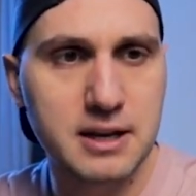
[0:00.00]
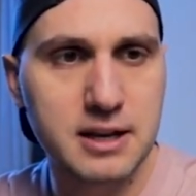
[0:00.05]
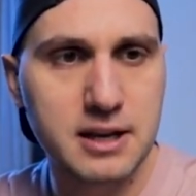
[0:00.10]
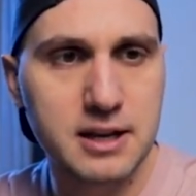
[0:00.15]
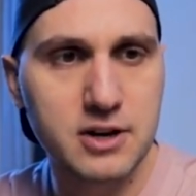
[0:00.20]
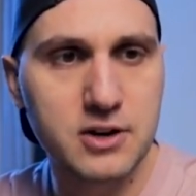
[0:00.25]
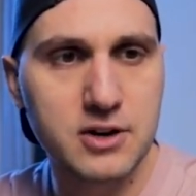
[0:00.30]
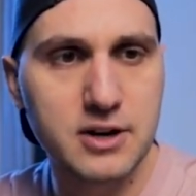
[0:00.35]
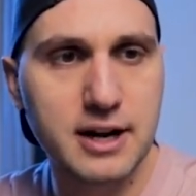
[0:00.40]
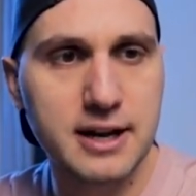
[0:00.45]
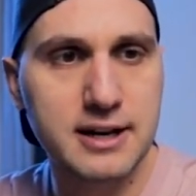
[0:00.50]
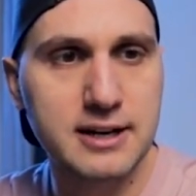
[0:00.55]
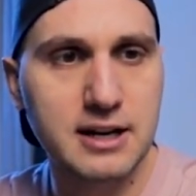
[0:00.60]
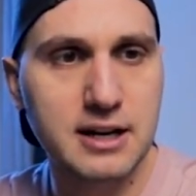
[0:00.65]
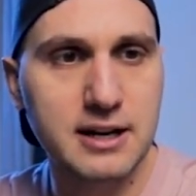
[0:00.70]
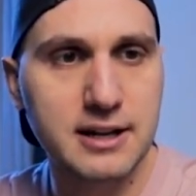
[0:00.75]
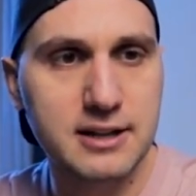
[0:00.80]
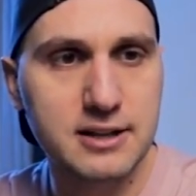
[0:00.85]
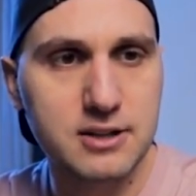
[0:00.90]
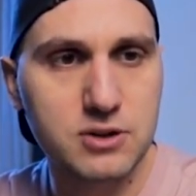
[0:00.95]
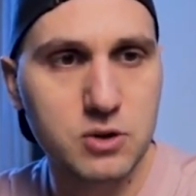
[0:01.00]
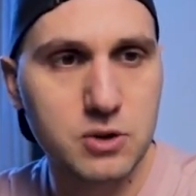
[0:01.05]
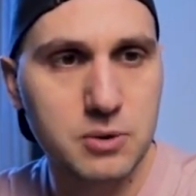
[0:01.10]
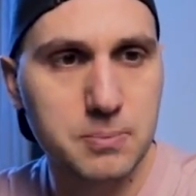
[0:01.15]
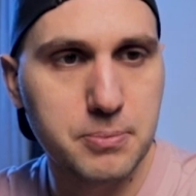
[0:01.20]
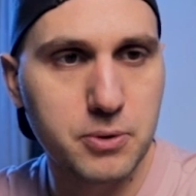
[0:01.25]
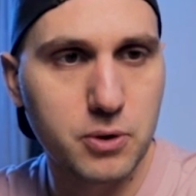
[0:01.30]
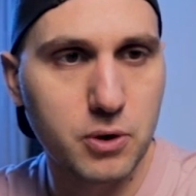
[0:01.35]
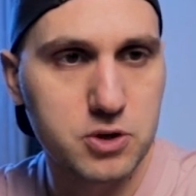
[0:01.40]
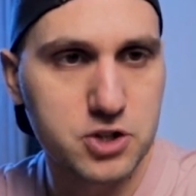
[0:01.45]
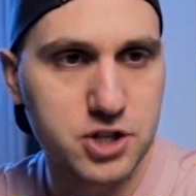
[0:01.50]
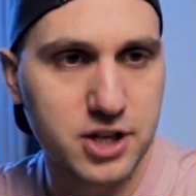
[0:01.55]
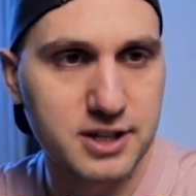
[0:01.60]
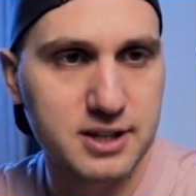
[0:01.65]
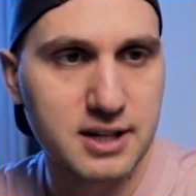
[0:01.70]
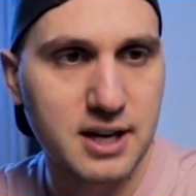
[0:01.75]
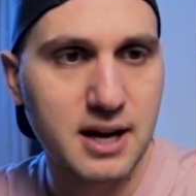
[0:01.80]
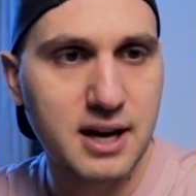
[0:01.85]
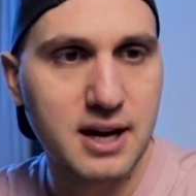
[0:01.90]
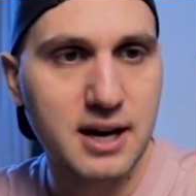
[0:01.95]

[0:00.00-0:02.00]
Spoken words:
here and click New Project.